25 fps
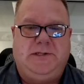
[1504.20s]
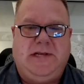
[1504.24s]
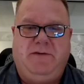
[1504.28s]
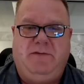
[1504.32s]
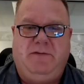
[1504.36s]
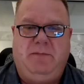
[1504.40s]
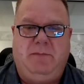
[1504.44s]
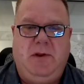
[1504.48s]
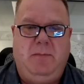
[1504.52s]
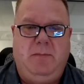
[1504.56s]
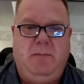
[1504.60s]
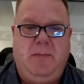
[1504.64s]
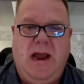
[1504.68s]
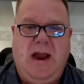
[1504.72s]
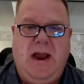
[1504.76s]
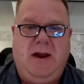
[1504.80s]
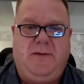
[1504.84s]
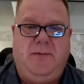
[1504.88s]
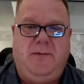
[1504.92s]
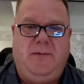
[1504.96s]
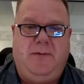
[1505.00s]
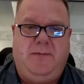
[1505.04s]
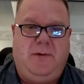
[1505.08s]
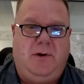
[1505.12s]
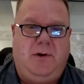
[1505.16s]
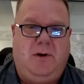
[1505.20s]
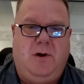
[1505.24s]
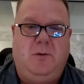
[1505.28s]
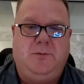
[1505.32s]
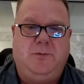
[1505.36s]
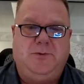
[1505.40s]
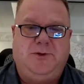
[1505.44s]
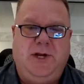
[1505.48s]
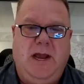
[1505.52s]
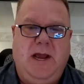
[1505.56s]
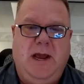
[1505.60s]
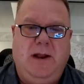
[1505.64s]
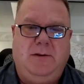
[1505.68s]
haven't been back to their
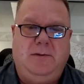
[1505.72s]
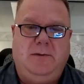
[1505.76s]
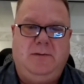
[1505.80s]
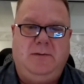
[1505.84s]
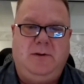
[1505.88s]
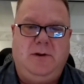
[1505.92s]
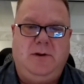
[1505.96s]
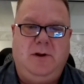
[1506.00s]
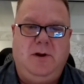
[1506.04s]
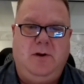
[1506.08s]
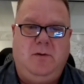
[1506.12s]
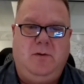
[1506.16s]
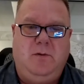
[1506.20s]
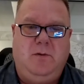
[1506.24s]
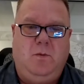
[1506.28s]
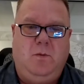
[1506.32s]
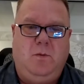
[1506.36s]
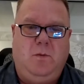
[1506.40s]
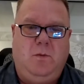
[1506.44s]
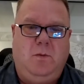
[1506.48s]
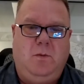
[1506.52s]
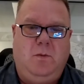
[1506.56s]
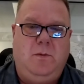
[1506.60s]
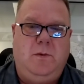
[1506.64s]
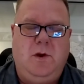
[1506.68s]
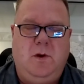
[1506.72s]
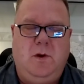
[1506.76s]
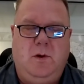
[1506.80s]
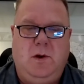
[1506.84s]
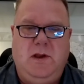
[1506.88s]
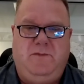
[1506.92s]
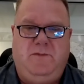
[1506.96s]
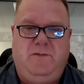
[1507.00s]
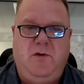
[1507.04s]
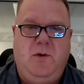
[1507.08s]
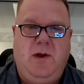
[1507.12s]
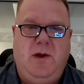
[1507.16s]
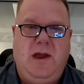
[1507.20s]
homes yet.
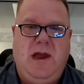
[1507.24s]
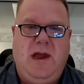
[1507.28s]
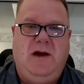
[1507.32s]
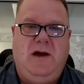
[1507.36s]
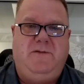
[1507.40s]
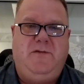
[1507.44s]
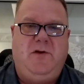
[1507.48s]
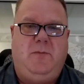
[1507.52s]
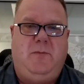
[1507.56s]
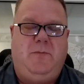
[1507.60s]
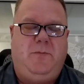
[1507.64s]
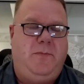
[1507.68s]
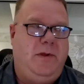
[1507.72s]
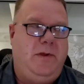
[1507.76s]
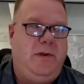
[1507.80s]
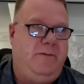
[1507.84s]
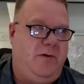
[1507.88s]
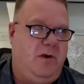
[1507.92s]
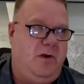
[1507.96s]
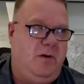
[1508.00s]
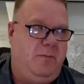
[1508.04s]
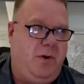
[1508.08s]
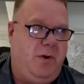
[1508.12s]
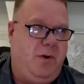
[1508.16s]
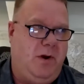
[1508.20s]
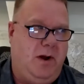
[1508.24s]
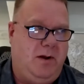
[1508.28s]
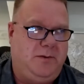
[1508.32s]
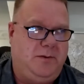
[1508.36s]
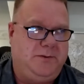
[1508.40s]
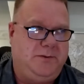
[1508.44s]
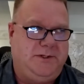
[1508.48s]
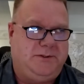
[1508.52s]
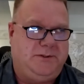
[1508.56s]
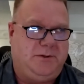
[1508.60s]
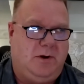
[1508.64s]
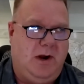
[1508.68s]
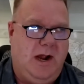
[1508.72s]
If your
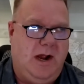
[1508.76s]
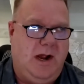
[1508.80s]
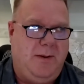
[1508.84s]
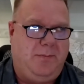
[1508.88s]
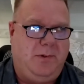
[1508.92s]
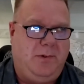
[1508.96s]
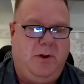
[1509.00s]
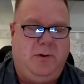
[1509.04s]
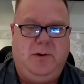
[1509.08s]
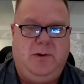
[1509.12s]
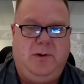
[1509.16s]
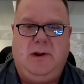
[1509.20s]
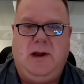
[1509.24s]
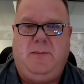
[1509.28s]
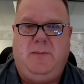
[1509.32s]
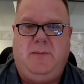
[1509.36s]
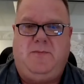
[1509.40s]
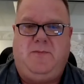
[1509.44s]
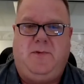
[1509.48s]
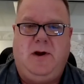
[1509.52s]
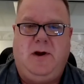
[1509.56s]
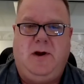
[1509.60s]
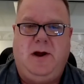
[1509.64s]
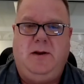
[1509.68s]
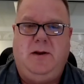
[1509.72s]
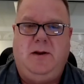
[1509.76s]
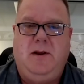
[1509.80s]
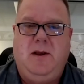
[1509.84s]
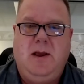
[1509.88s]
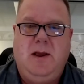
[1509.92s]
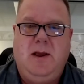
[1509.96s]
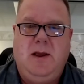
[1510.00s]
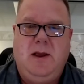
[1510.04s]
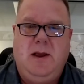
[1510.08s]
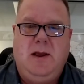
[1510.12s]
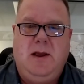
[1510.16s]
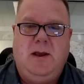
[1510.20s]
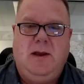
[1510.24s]
policies are uploaded up front
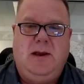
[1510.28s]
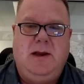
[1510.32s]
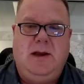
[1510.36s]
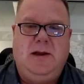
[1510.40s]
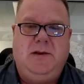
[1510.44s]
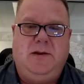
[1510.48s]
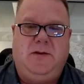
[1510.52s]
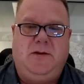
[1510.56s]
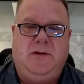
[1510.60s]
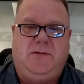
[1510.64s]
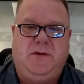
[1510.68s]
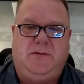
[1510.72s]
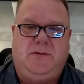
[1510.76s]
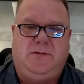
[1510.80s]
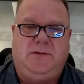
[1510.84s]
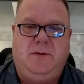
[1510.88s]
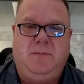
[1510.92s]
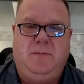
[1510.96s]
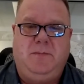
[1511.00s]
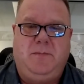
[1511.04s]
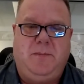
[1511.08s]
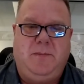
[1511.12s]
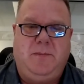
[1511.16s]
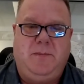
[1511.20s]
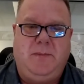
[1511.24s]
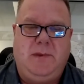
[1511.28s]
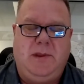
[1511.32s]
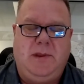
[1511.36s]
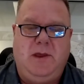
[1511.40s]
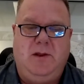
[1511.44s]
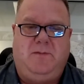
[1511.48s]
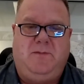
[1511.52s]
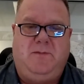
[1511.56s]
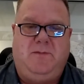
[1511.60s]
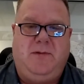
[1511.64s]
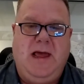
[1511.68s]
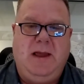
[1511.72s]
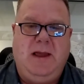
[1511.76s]
into the system,
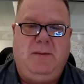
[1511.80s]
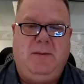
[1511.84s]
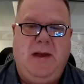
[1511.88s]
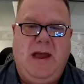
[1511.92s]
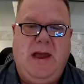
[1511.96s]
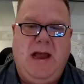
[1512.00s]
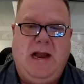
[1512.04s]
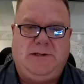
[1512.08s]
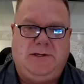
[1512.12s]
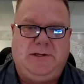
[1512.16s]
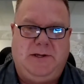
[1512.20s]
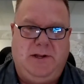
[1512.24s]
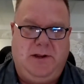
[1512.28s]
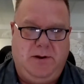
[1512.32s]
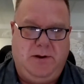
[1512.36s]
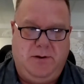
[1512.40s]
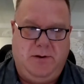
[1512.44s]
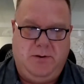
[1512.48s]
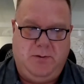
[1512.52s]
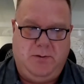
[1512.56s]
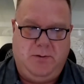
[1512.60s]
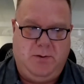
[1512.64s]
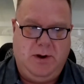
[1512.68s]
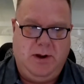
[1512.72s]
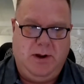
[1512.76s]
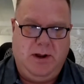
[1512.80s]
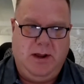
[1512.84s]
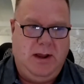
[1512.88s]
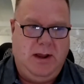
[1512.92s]
it'll flag back to you,